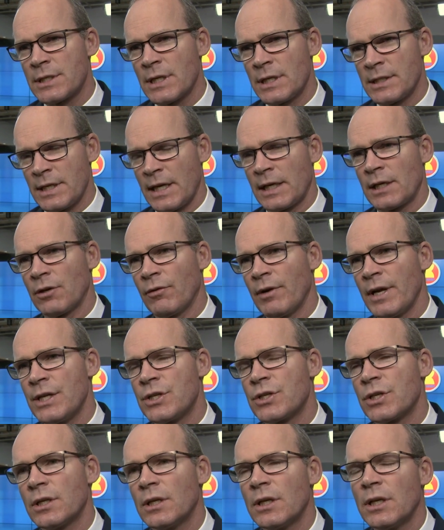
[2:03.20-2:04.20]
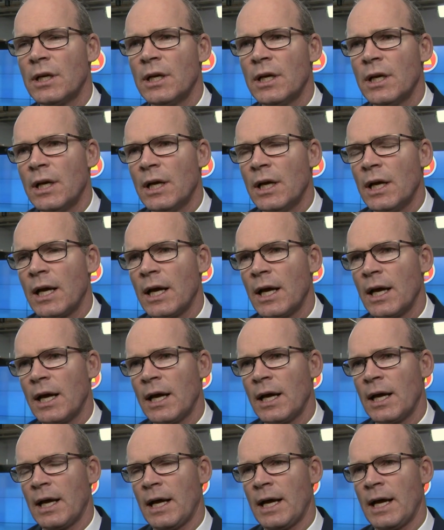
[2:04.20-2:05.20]
and declaration,
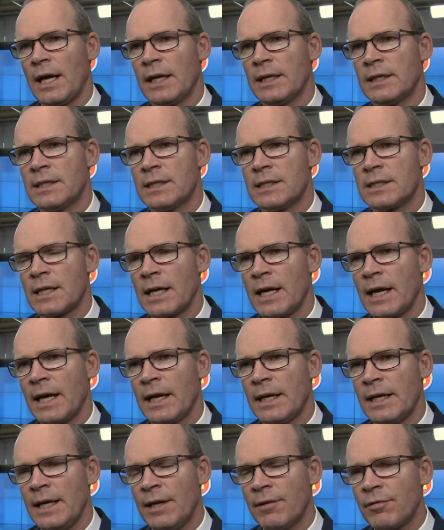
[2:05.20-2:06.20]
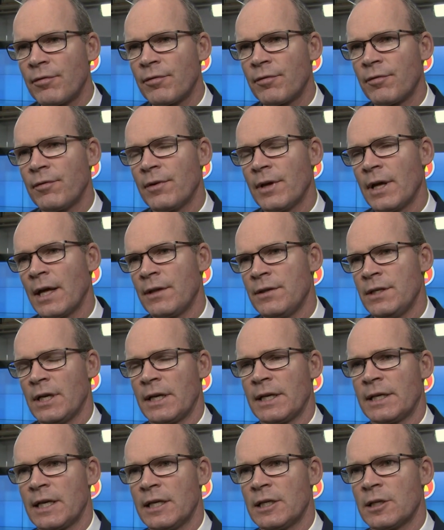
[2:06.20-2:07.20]
and if the
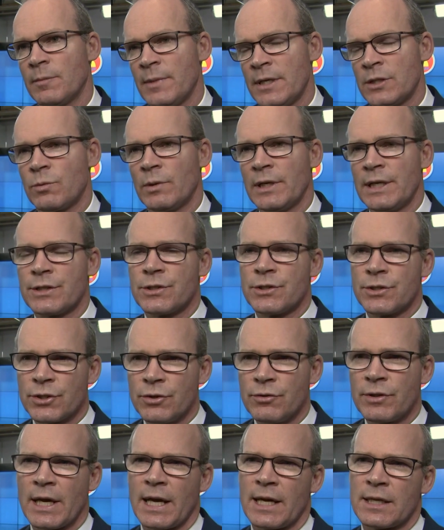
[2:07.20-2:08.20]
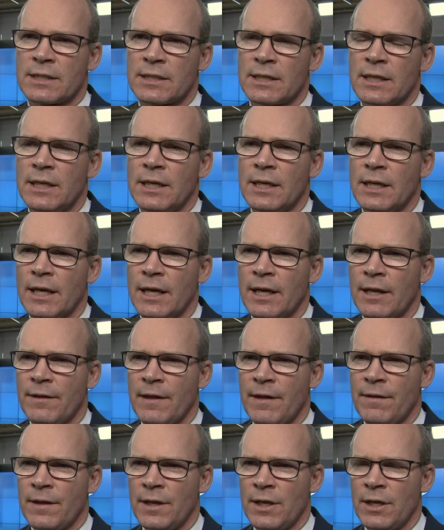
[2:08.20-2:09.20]
United Kingdom is willing to do that,
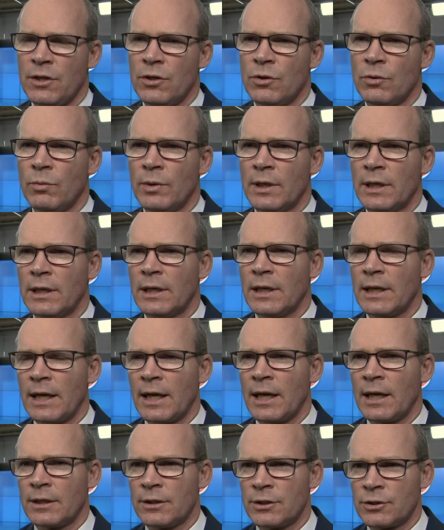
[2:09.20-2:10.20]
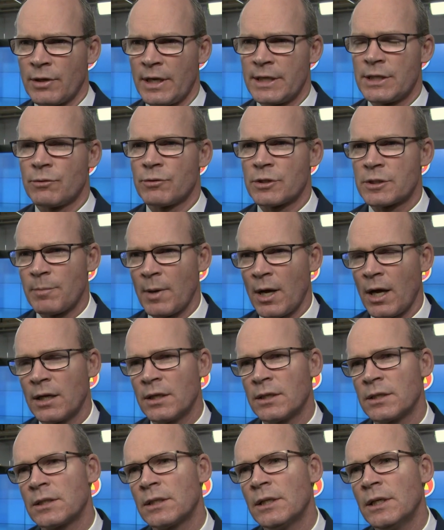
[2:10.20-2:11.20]
then the EU will try to
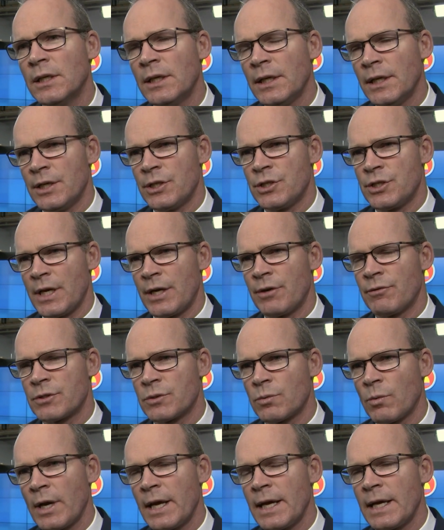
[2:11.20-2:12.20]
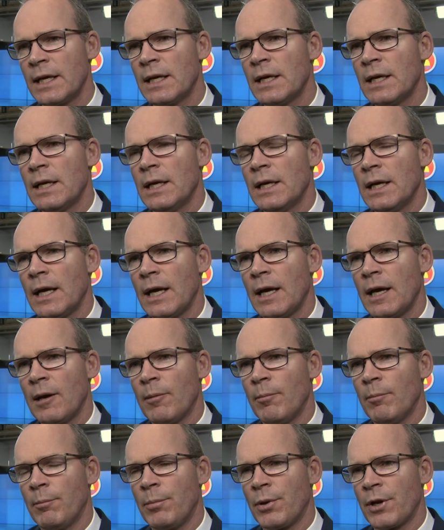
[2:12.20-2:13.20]
respond in a generous way.
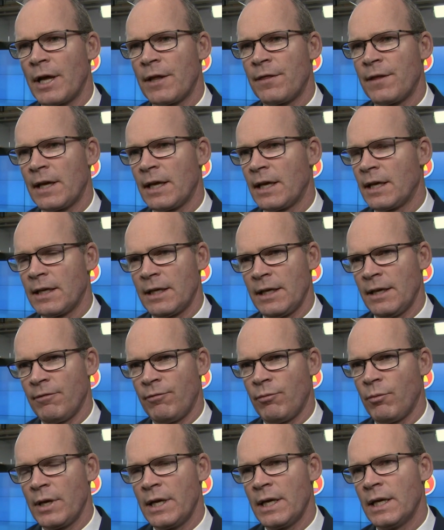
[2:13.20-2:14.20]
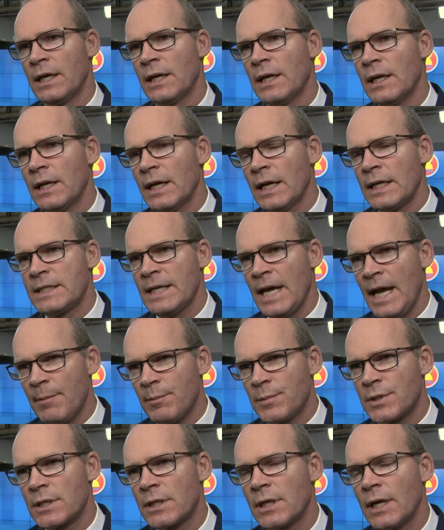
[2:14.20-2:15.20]
But I think if we
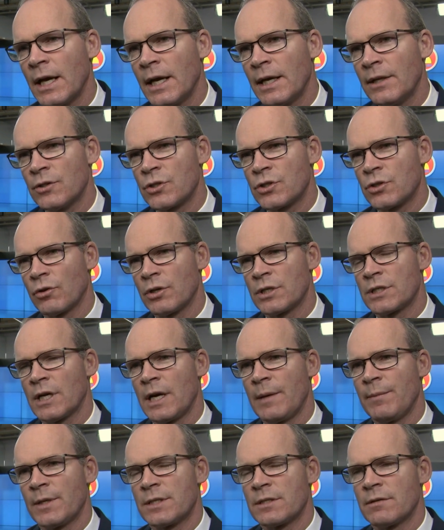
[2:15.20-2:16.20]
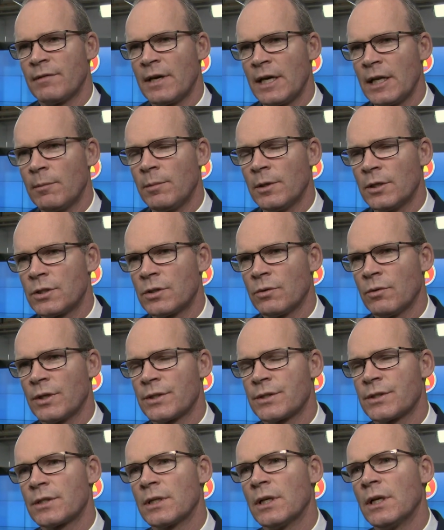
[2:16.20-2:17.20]
attempt in the short time that's available to
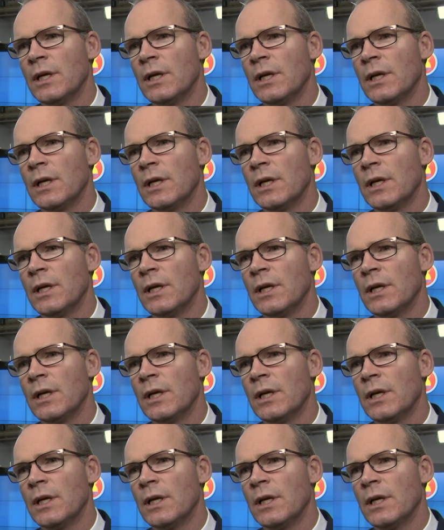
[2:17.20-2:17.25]
us